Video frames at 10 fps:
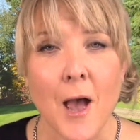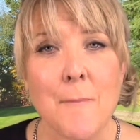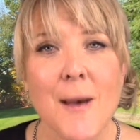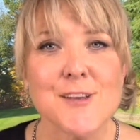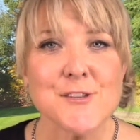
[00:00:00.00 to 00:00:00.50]

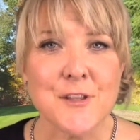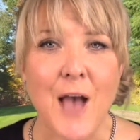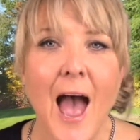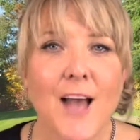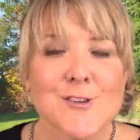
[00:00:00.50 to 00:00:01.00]
Imagine
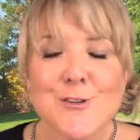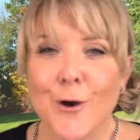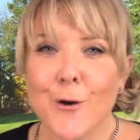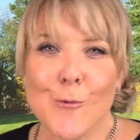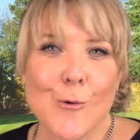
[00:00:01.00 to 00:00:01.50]
that as you
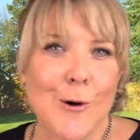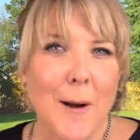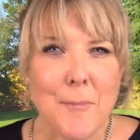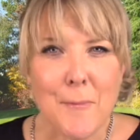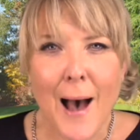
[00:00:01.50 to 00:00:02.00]
go to walk
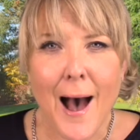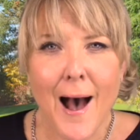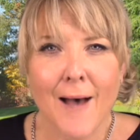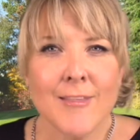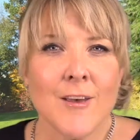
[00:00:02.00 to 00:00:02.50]
up the
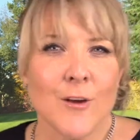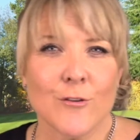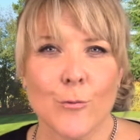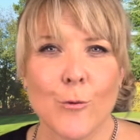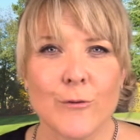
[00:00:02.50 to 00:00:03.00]
path
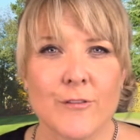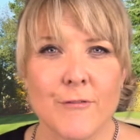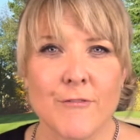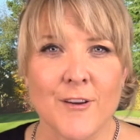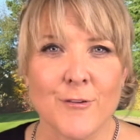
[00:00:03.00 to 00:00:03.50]
towards the
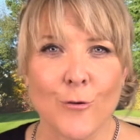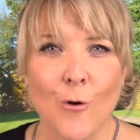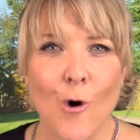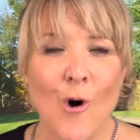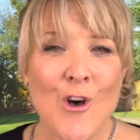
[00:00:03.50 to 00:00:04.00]
front
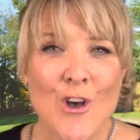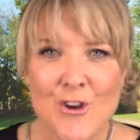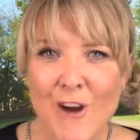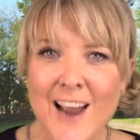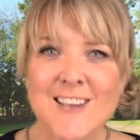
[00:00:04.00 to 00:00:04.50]
door,
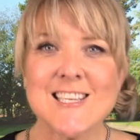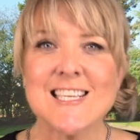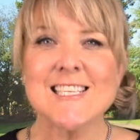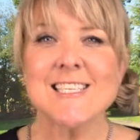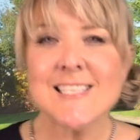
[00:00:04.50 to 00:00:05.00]
you're
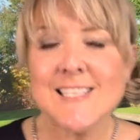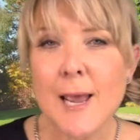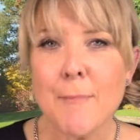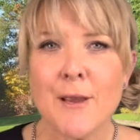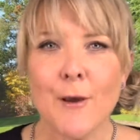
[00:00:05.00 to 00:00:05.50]
actually
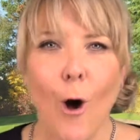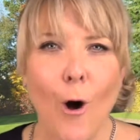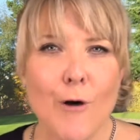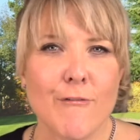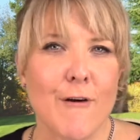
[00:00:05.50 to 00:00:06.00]
stepping
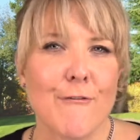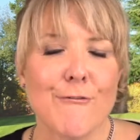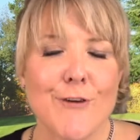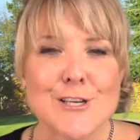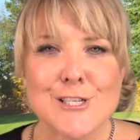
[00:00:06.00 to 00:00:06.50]
over
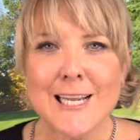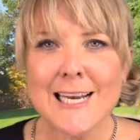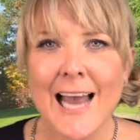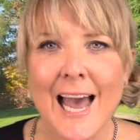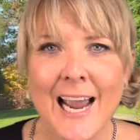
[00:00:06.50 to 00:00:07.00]
freshly
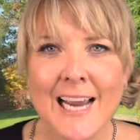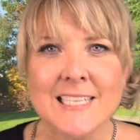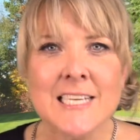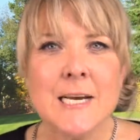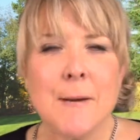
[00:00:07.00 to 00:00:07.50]
laid,